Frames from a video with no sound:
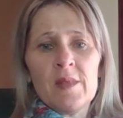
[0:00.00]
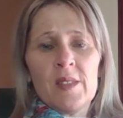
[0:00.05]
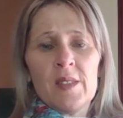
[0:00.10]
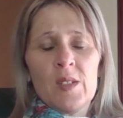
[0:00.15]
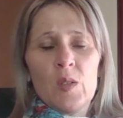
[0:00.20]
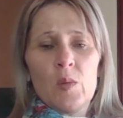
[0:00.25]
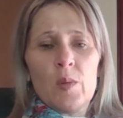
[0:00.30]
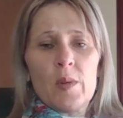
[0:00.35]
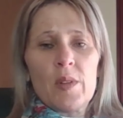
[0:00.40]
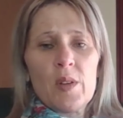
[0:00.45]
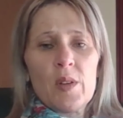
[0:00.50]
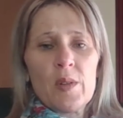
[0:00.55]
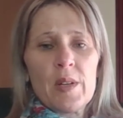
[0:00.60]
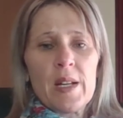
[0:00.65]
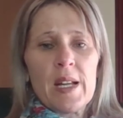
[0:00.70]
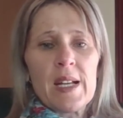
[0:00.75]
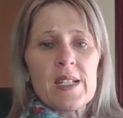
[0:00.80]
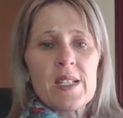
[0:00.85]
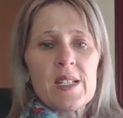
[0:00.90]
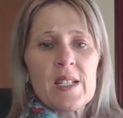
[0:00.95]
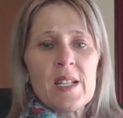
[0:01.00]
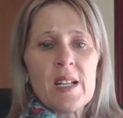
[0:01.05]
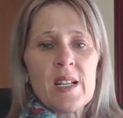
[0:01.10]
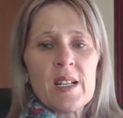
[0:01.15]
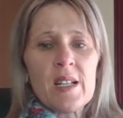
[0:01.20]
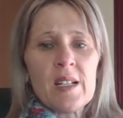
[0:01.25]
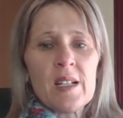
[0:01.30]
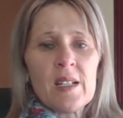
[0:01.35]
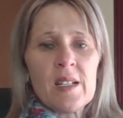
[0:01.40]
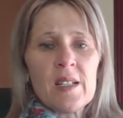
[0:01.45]
Your next
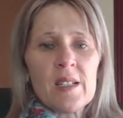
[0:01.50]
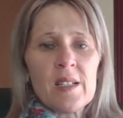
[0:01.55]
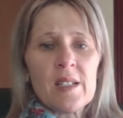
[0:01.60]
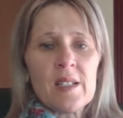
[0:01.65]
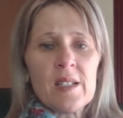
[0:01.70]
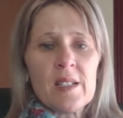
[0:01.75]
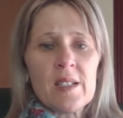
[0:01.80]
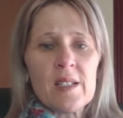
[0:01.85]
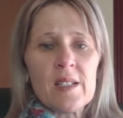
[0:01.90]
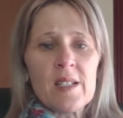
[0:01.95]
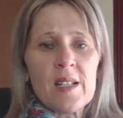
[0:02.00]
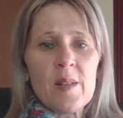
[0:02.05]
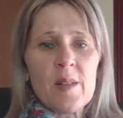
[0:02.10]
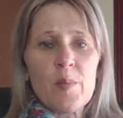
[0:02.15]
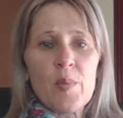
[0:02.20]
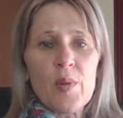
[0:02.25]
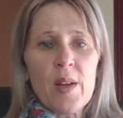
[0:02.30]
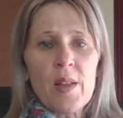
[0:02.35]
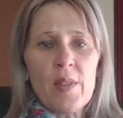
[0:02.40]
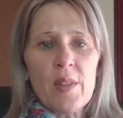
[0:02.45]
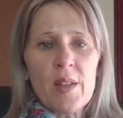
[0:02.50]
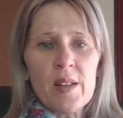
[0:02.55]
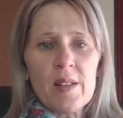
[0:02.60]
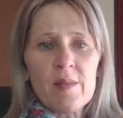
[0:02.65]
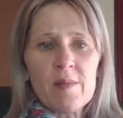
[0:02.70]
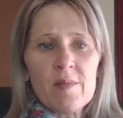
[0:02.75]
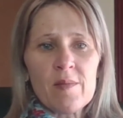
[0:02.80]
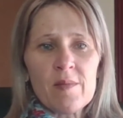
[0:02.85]
deep breath in,